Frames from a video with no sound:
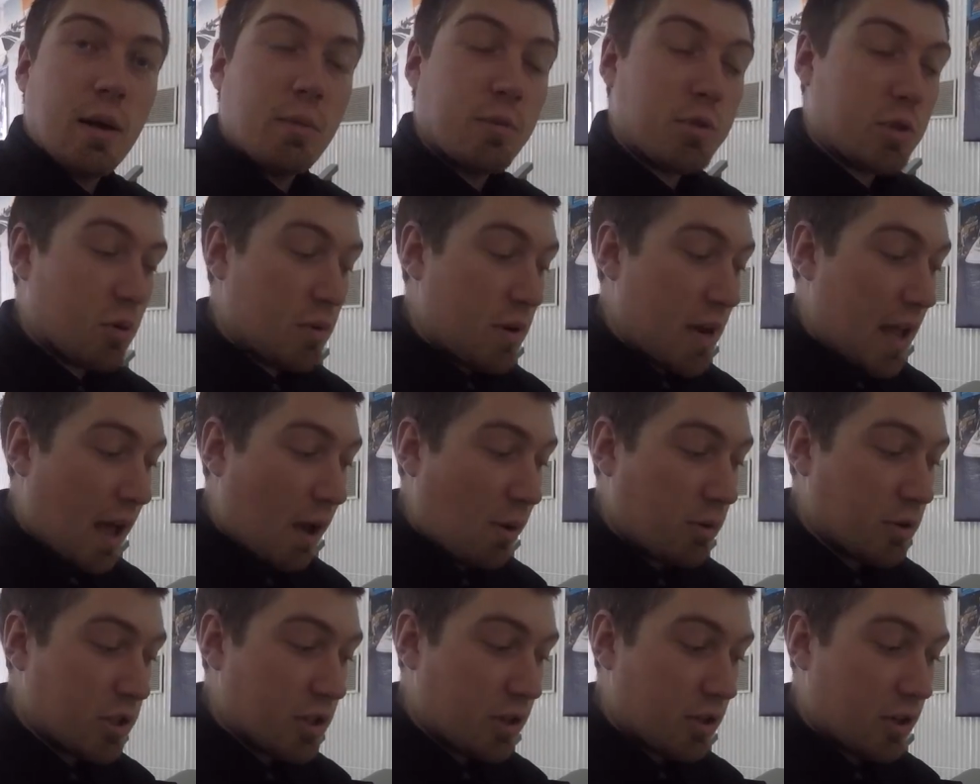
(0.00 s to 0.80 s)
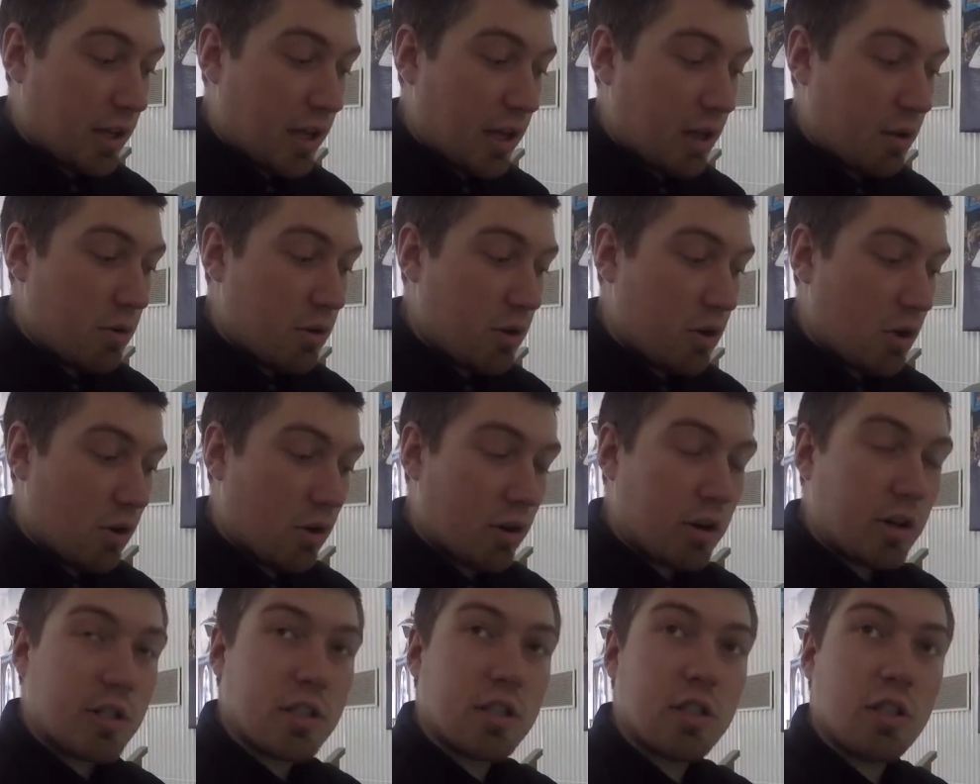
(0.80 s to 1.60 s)
So now starting out,
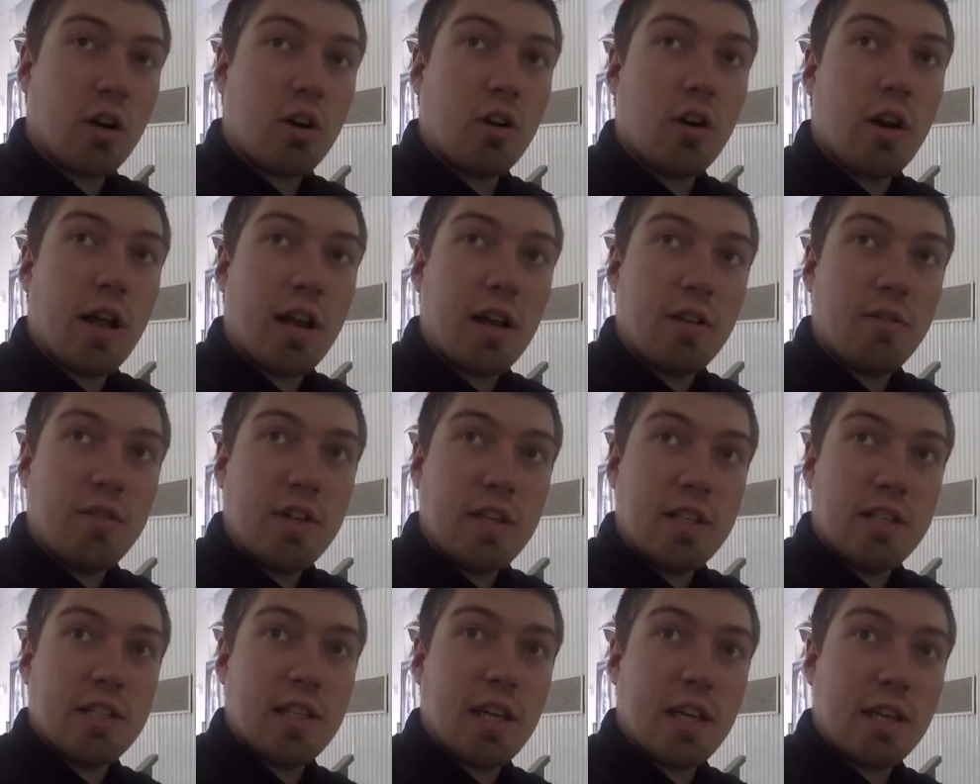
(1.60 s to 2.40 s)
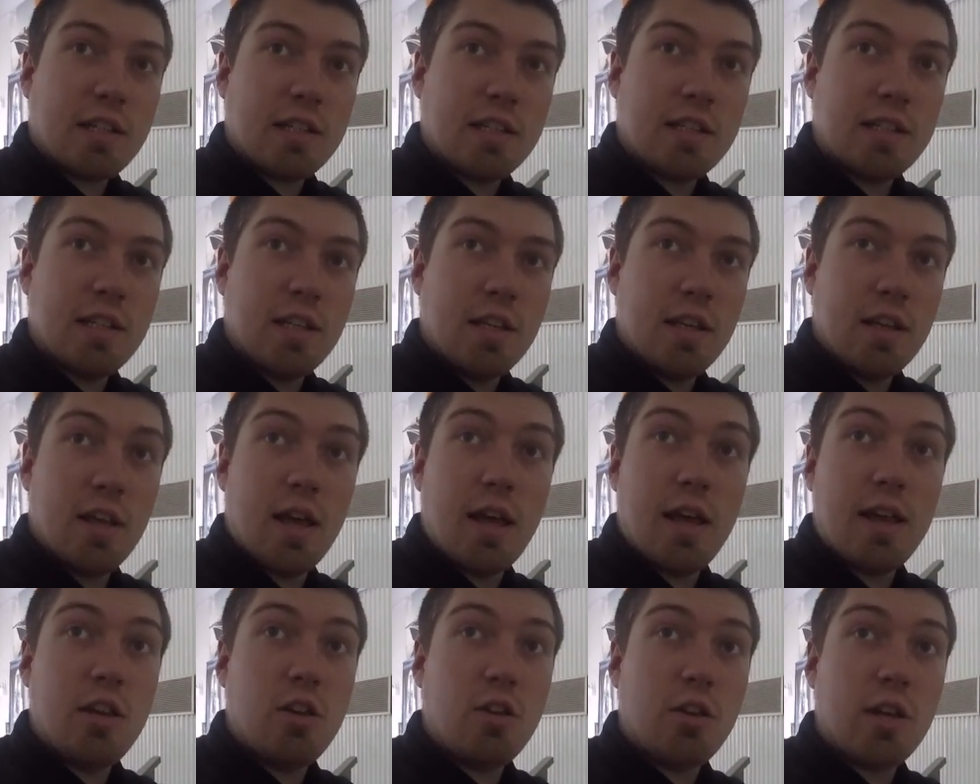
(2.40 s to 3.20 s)
you're going to start at a V6,
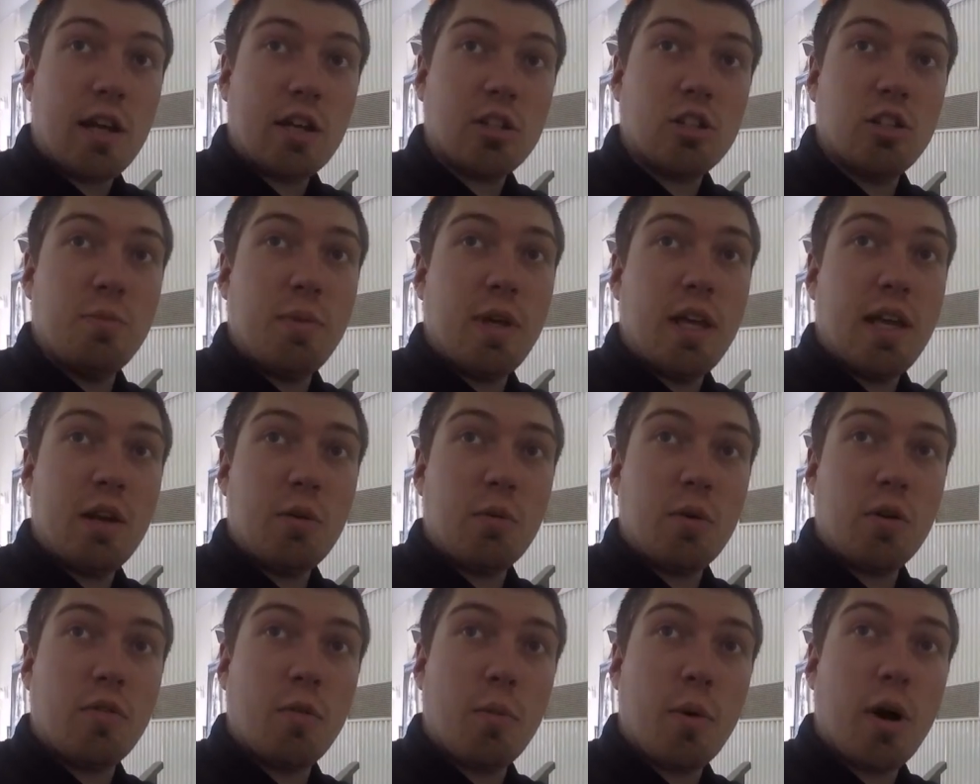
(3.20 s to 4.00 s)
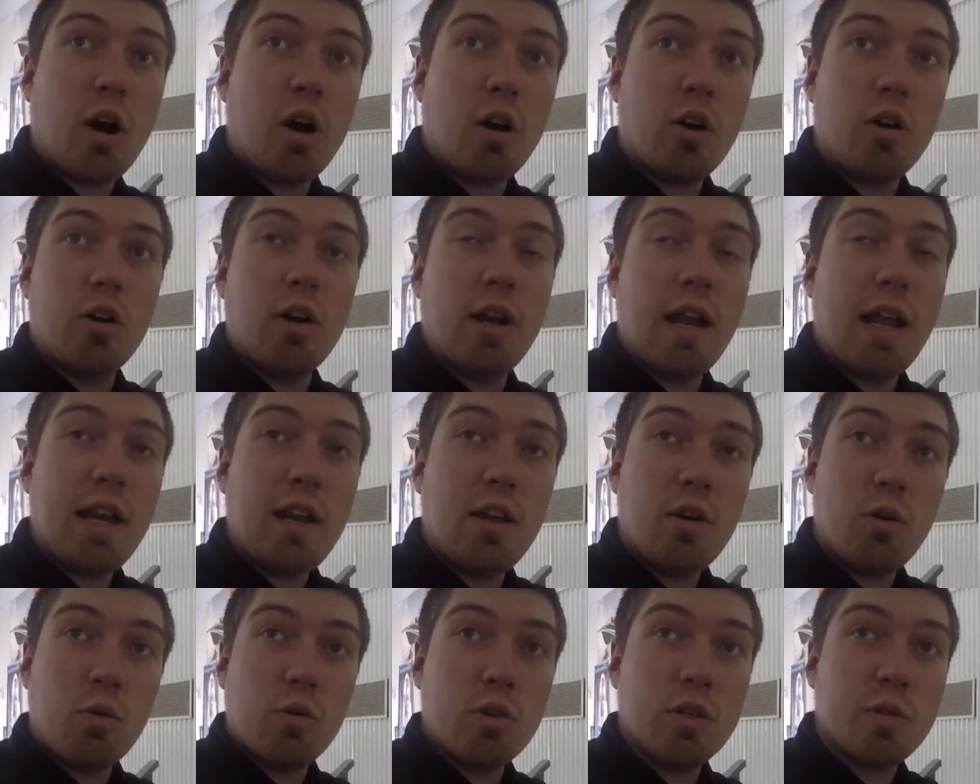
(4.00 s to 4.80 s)
and you can actually be anywhere from
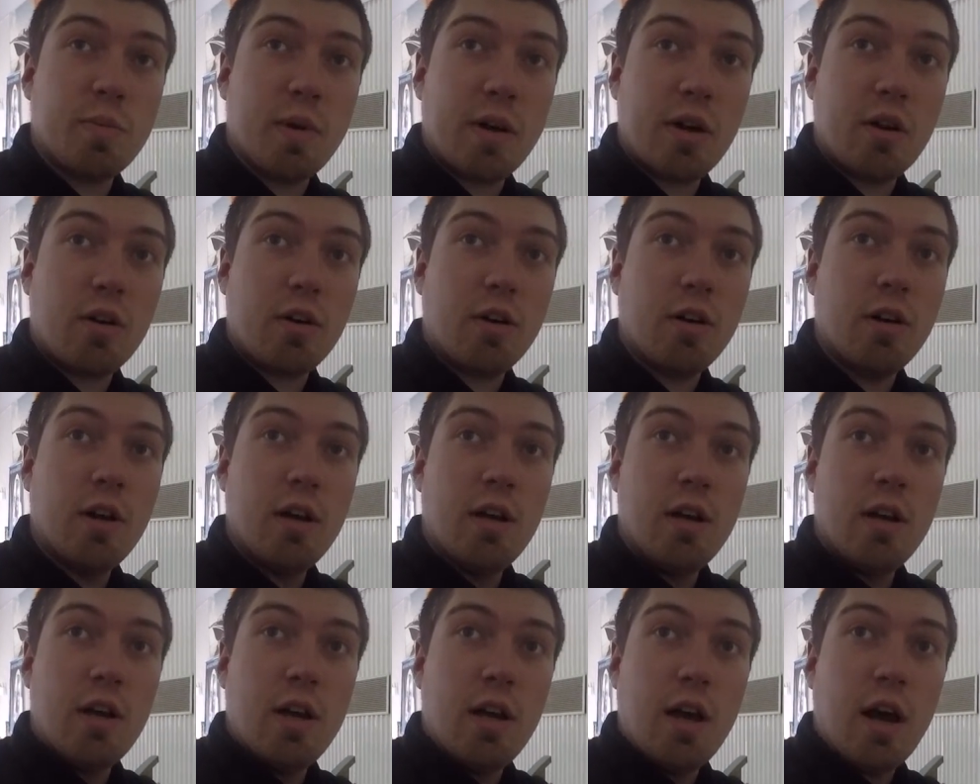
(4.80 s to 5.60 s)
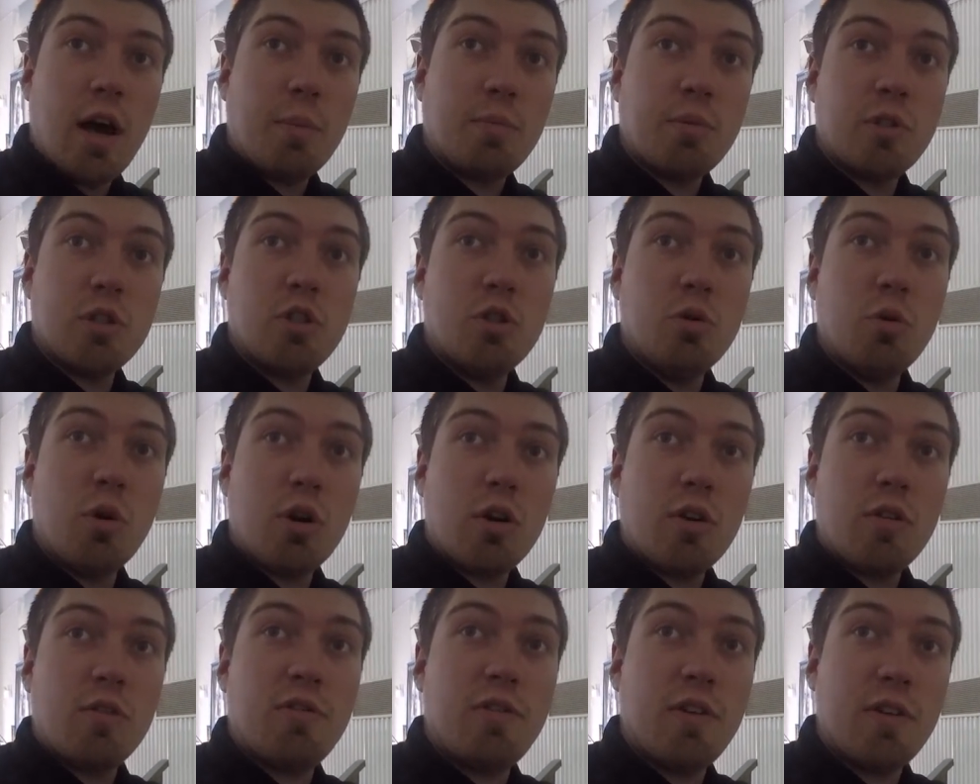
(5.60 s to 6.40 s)
180 horsepower up to
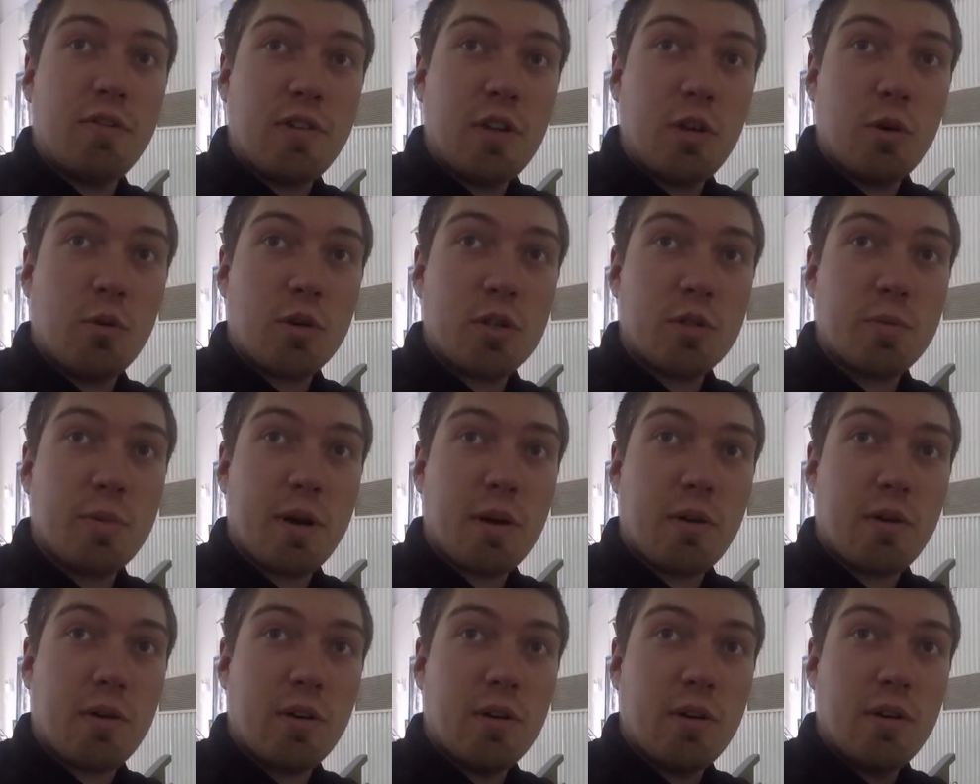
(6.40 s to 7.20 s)
250 horsepower.